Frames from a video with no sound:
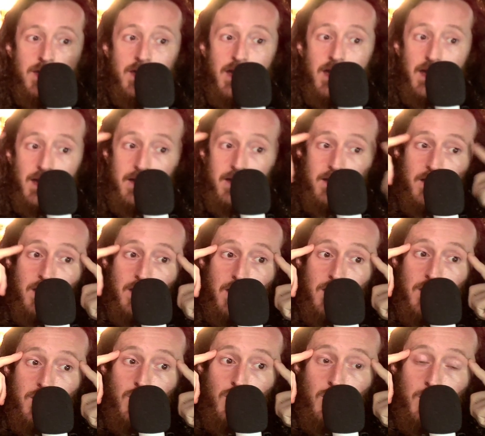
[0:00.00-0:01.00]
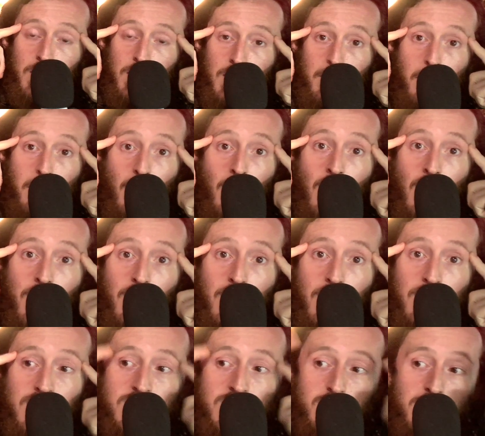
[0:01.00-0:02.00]
And human prana
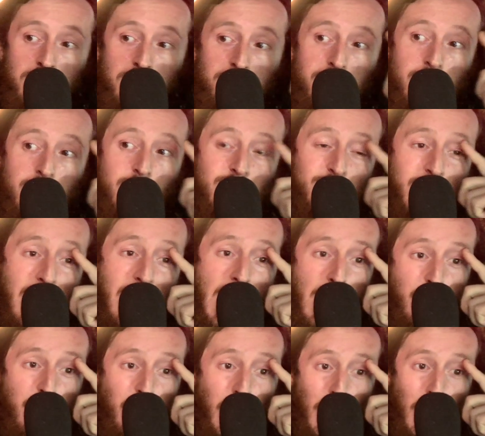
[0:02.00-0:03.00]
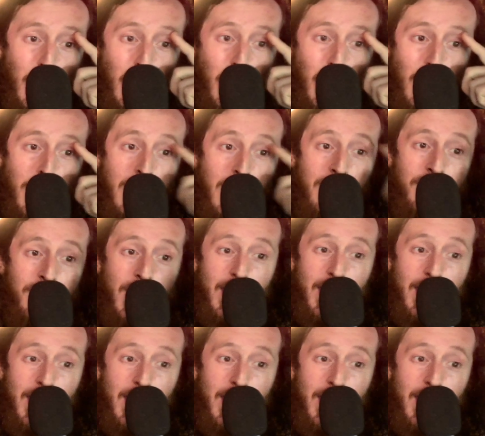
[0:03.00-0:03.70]
is what feeds the egregore that